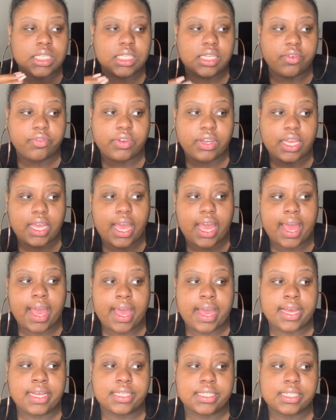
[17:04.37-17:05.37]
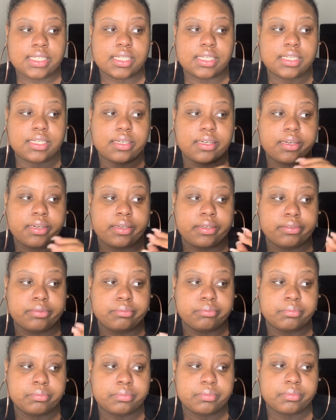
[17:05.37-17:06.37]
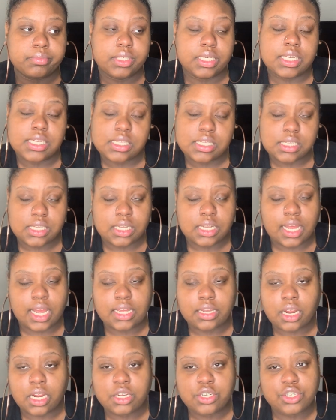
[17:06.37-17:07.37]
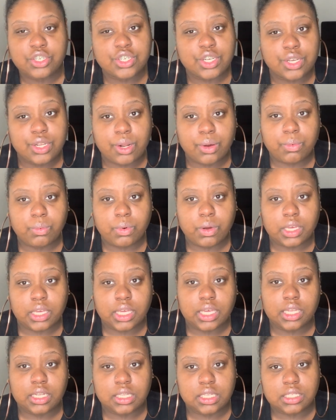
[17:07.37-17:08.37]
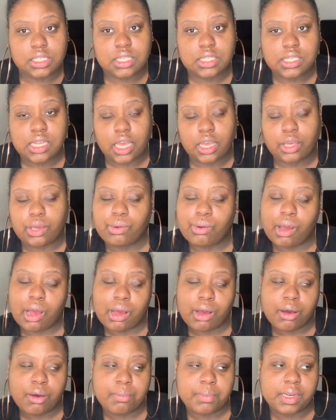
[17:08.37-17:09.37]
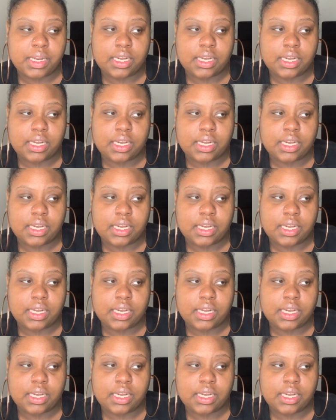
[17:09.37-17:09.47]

Tiffany asked um Issa like, are you sure you don't want Kelly to take you home?